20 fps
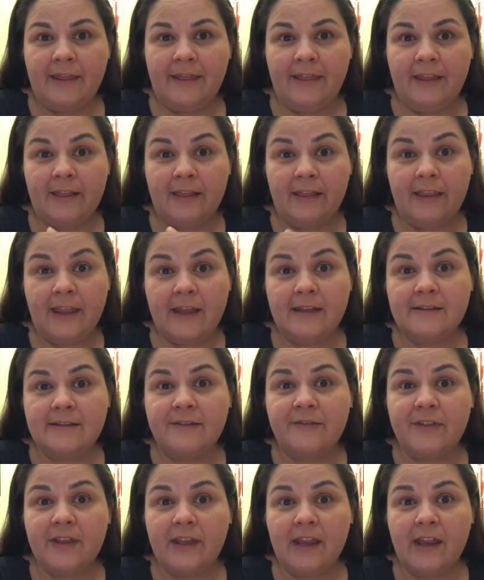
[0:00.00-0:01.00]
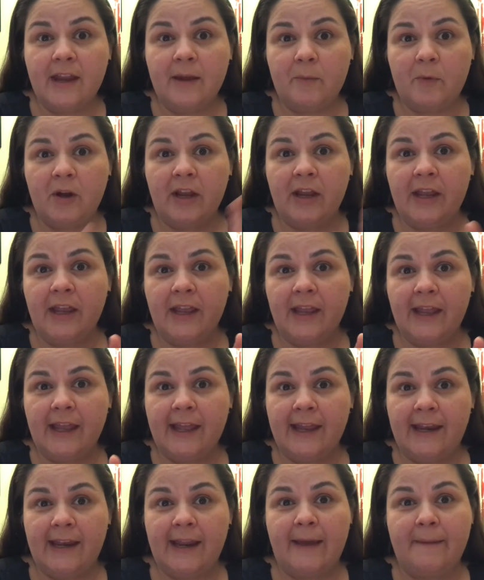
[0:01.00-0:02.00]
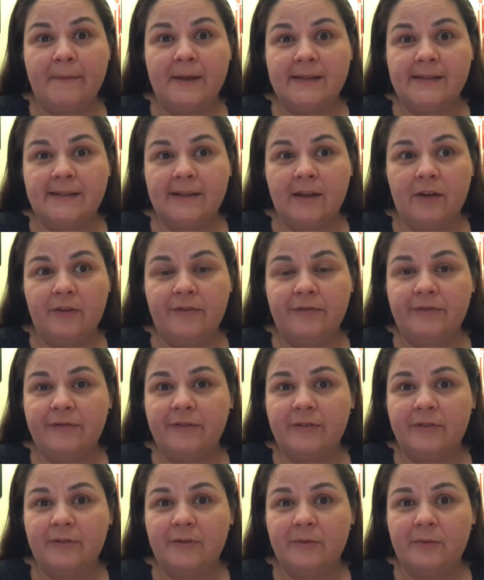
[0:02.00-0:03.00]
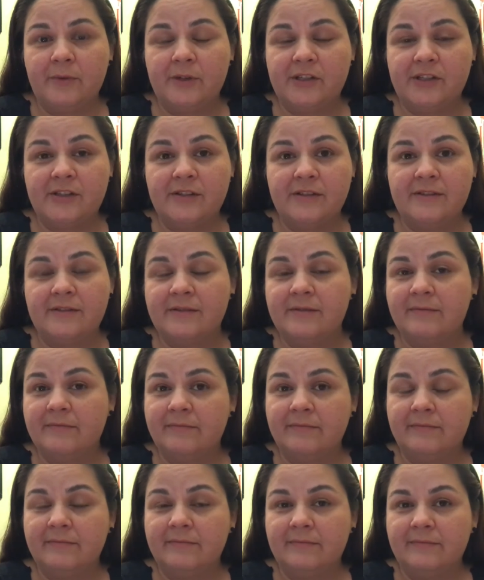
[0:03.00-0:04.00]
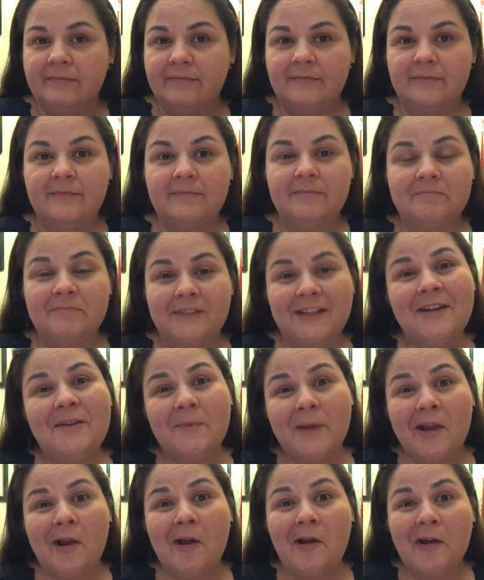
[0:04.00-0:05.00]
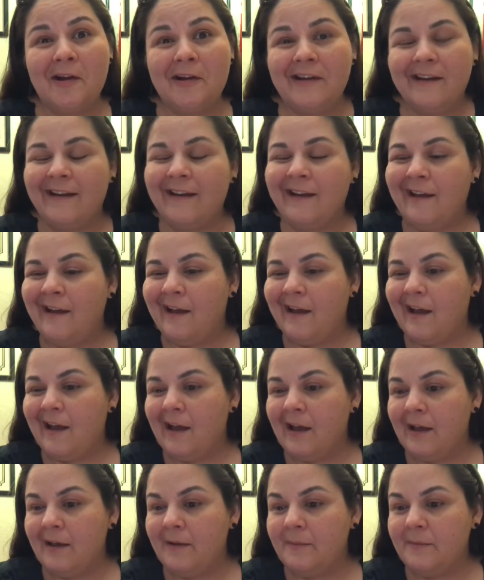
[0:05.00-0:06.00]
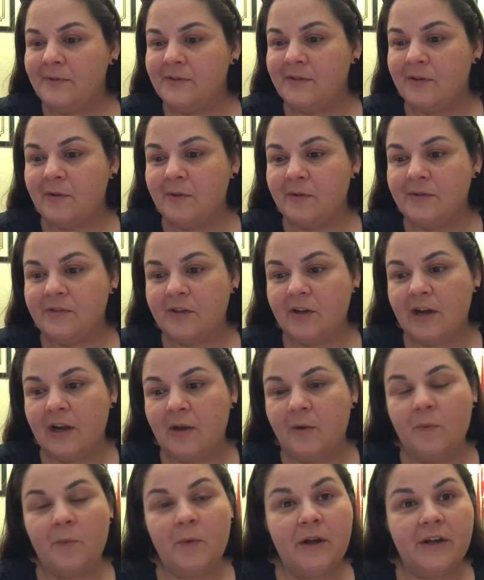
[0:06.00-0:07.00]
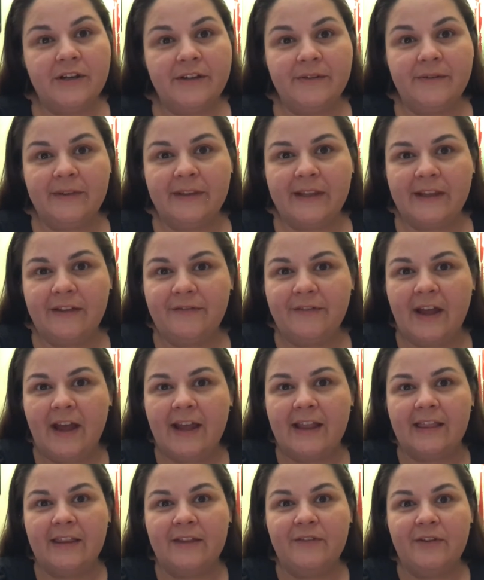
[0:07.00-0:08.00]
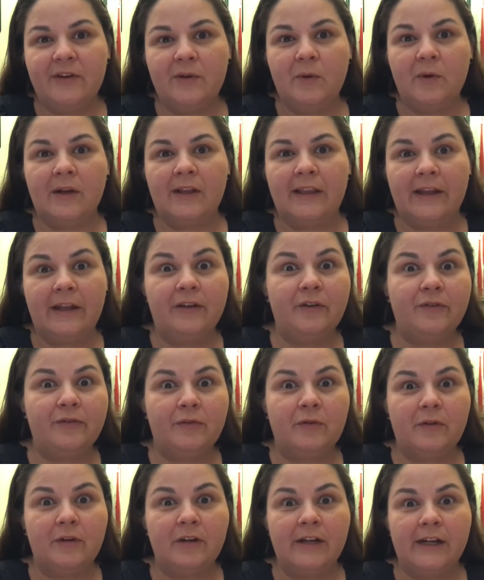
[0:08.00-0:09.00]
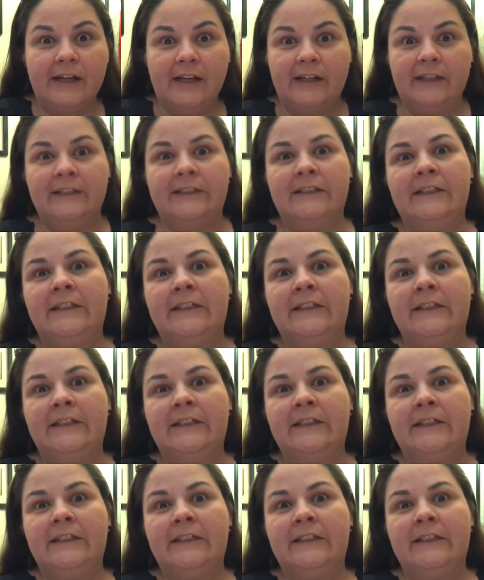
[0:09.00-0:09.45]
the lens of the camera and not myself, which is going to be hard. So start out, where do you live? I live in Orlando, Florida.